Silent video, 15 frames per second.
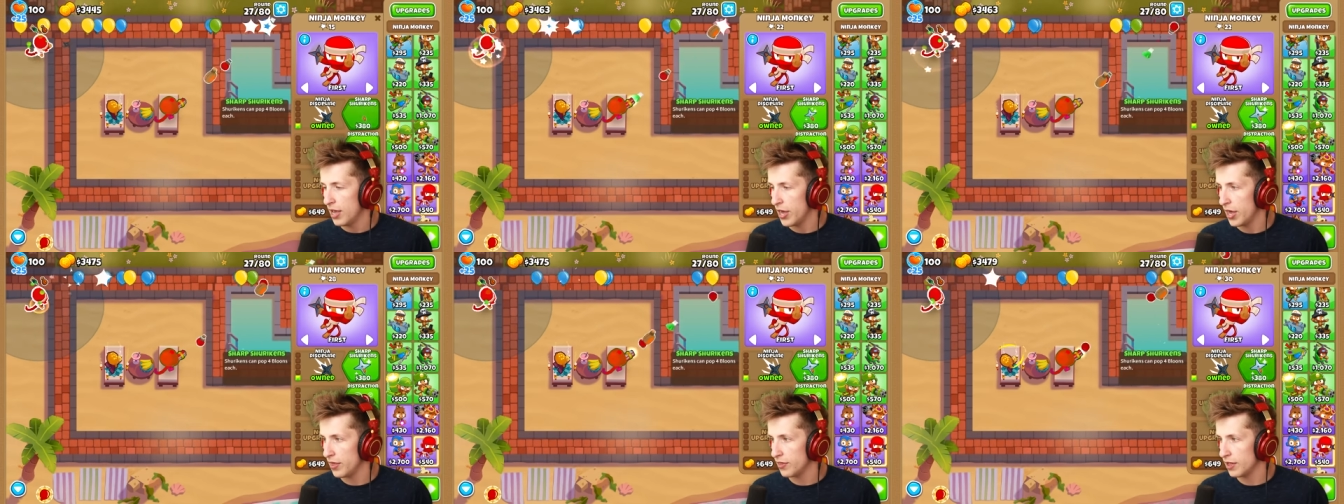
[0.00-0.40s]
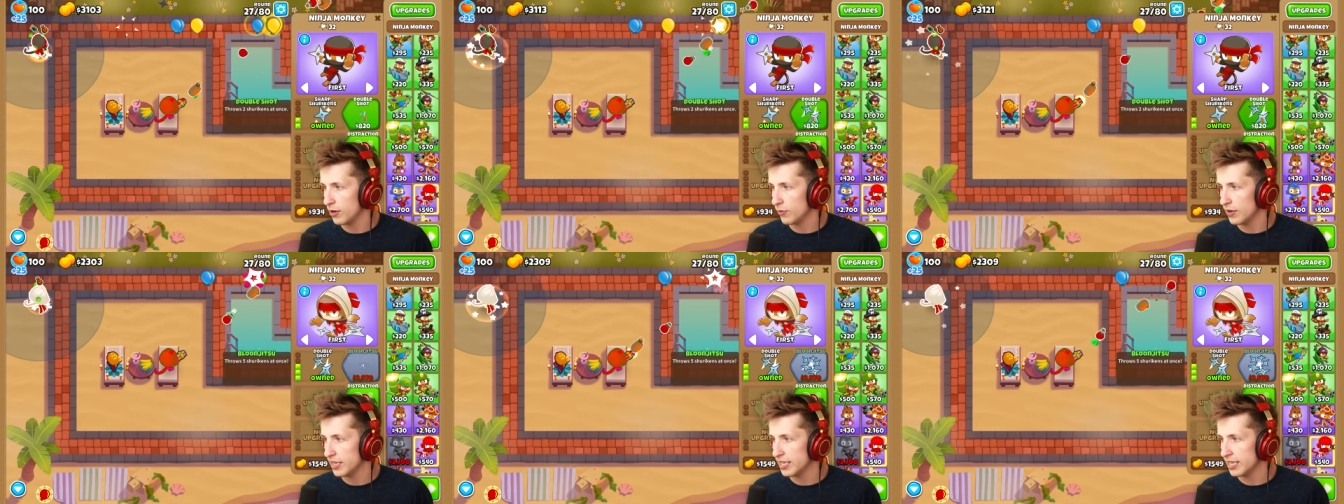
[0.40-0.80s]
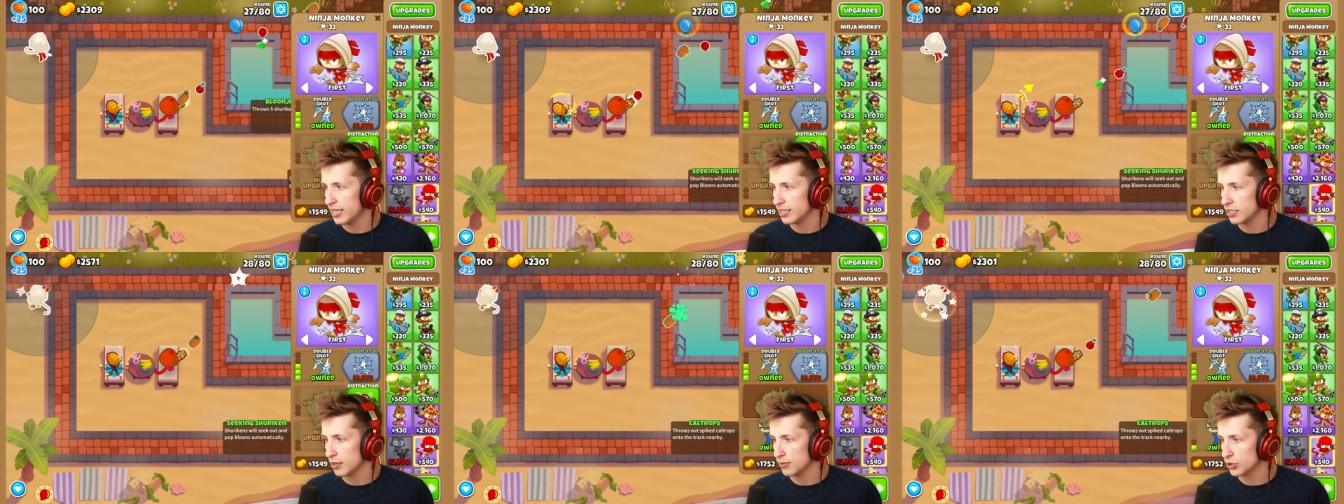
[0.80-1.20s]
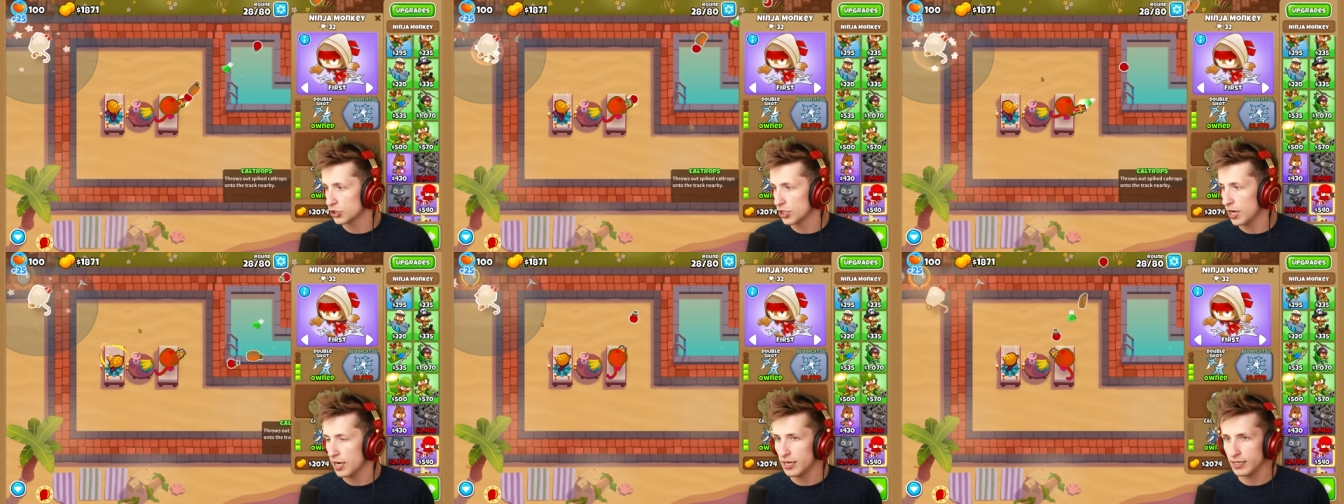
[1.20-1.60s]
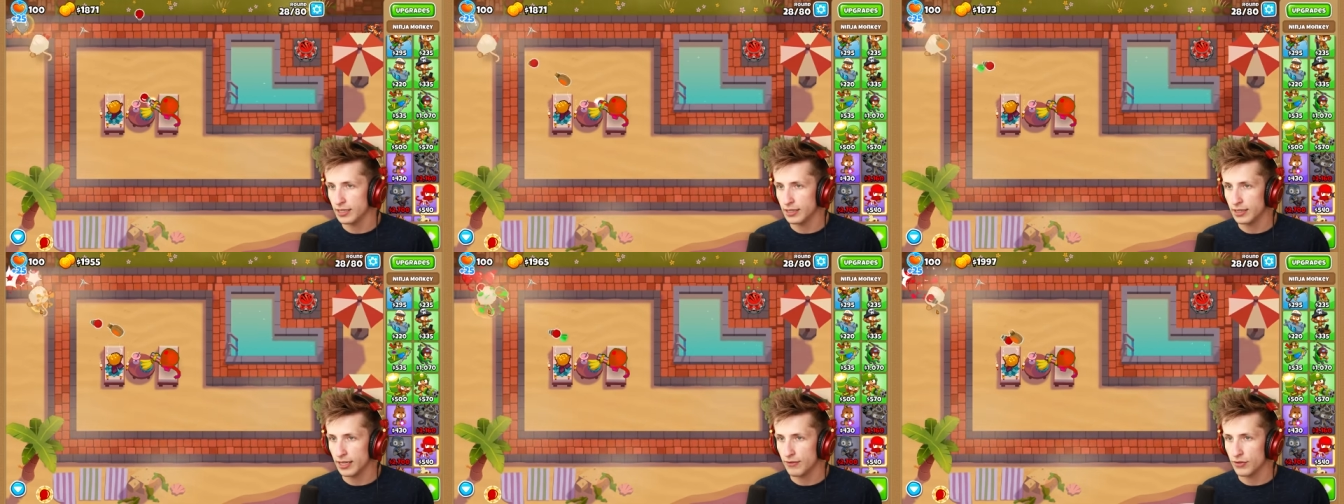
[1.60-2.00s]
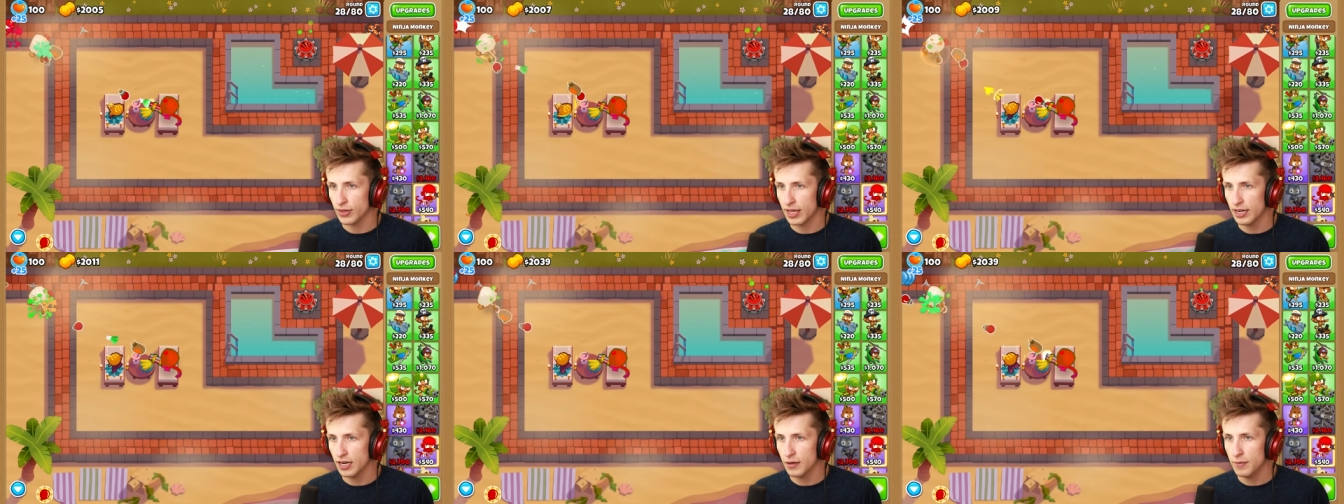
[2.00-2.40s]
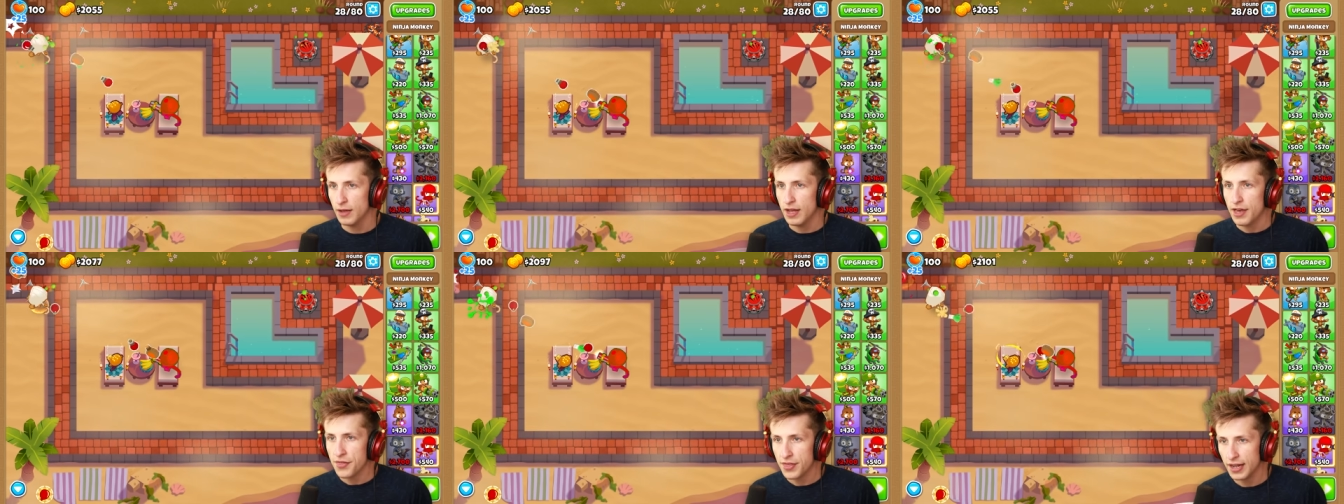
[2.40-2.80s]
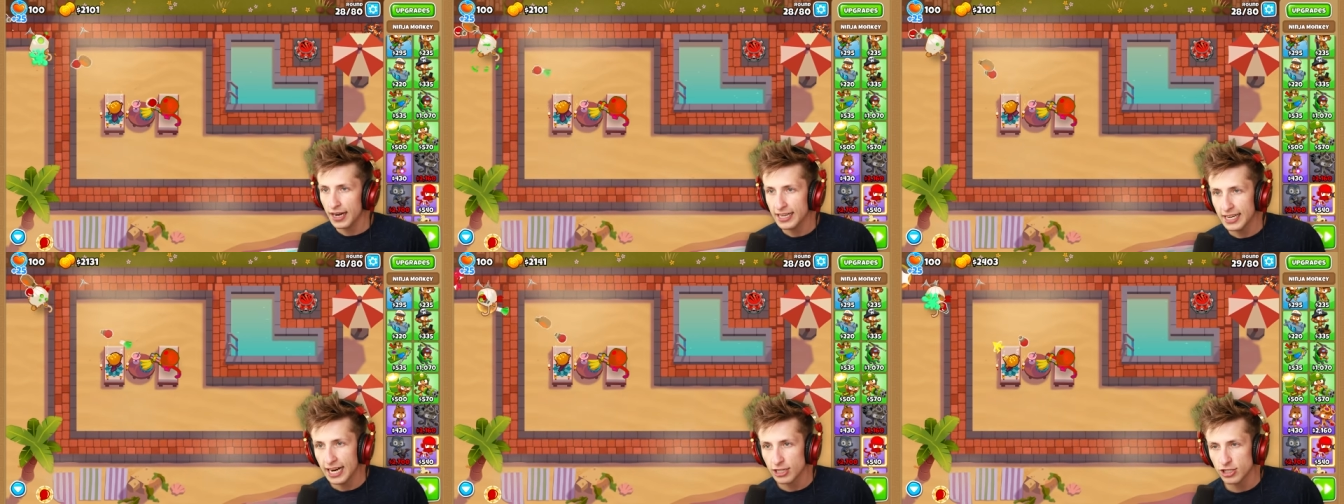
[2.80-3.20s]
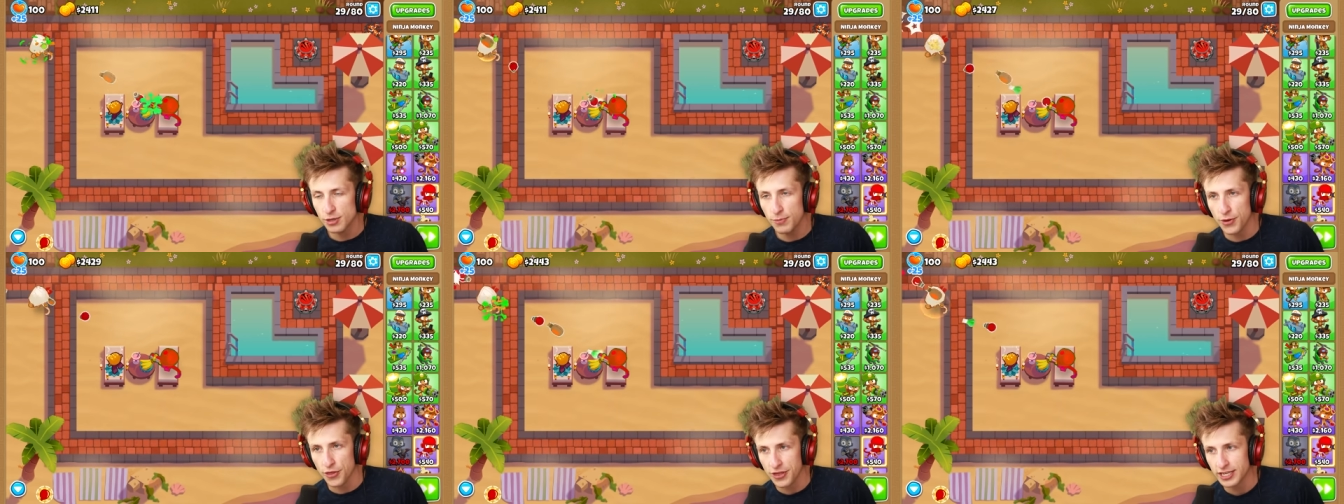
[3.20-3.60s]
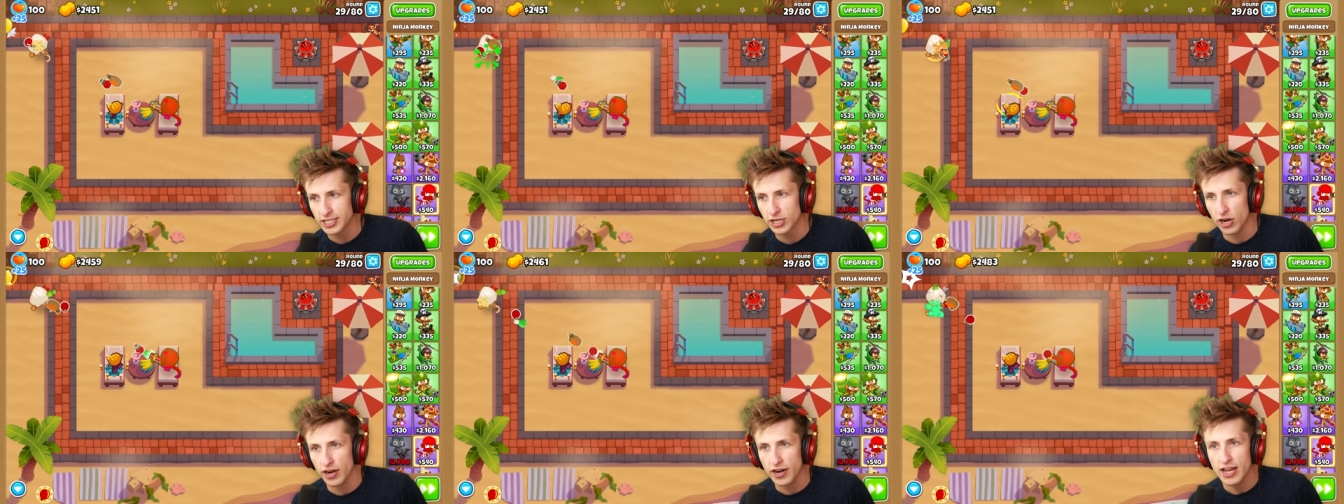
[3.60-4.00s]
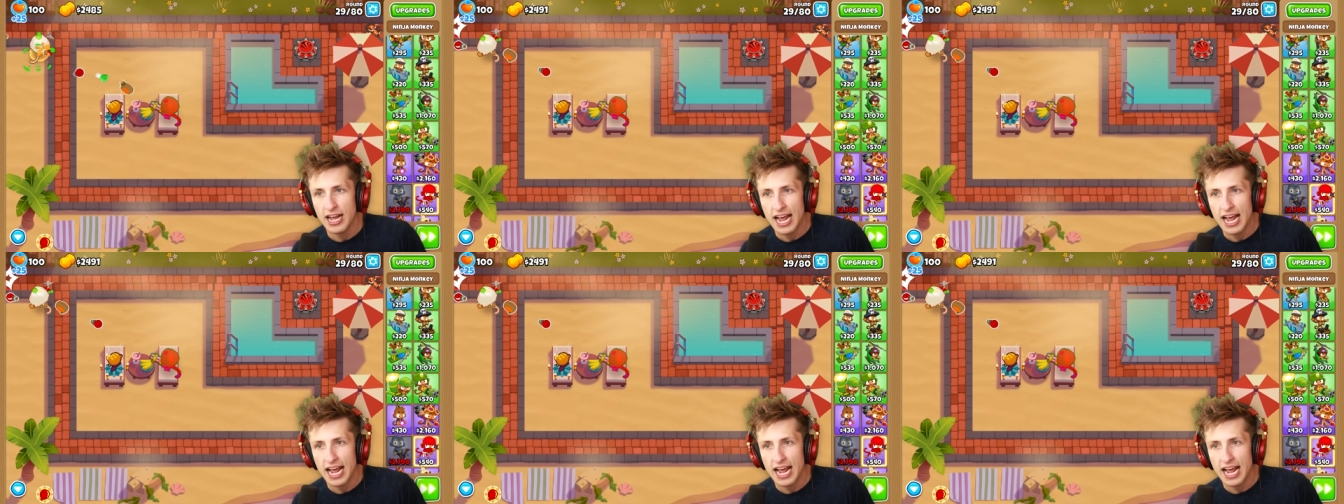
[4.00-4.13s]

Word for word: and then we get double shot and level that up, then I can actually put this on.